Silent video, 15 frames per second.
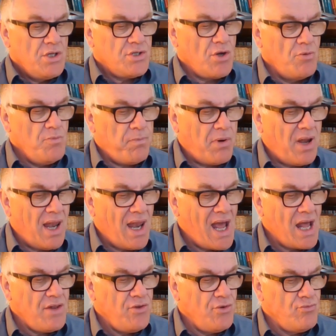So
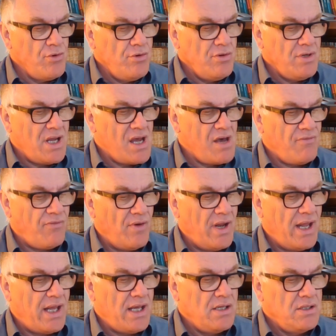plan the route
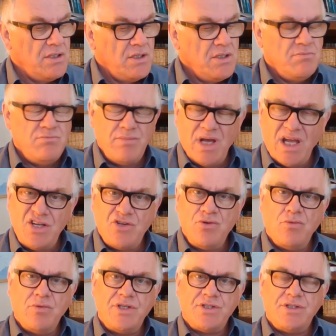carefully, make
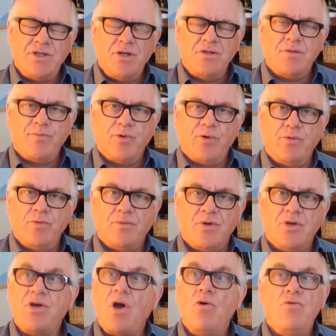sure it's suitable,
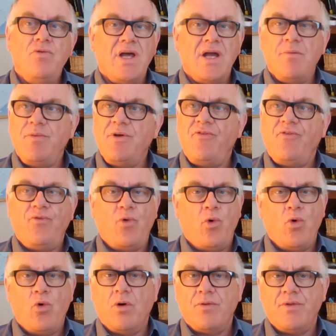go there
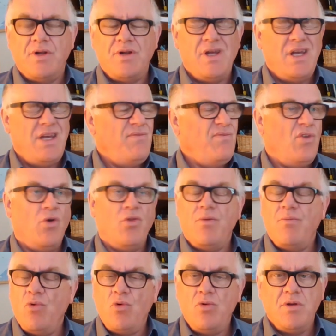before, even on
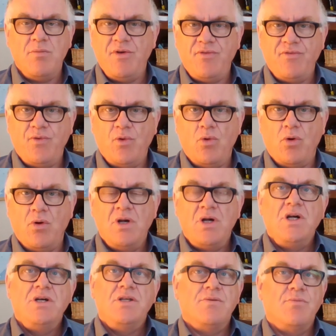the morning before,
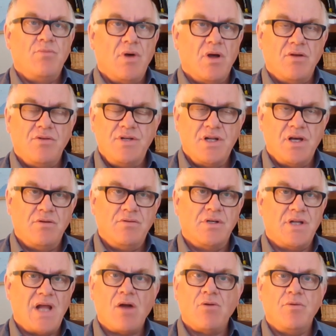
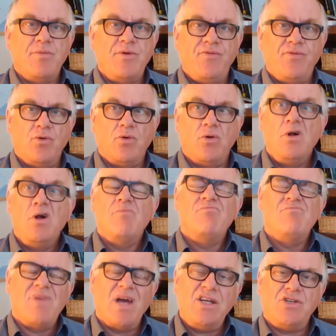an hour before,
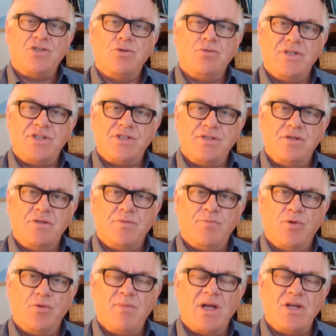make sure it's
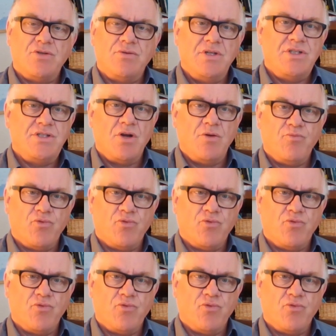suitable, make sure there's no